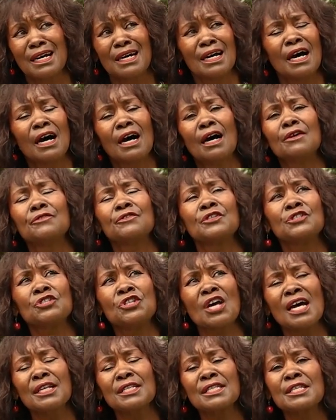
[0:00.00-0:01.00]
the
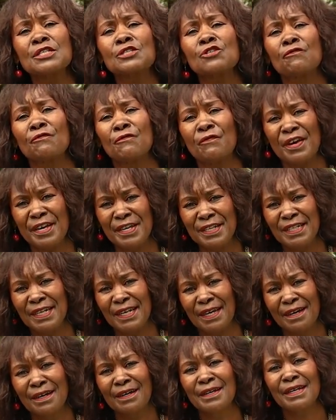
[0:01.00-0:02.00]
chances of
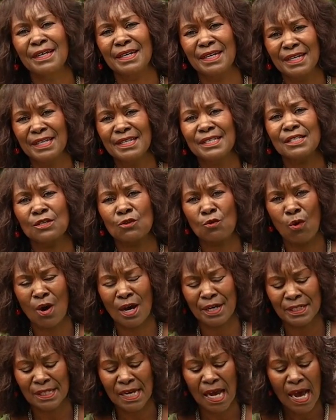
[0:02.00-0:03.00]
failure is
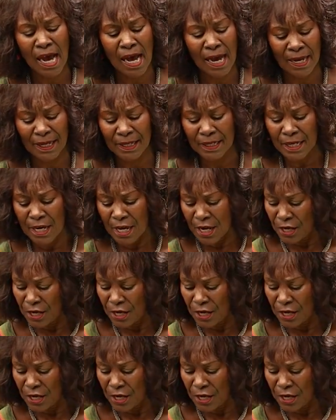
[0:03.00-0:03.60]
quite high.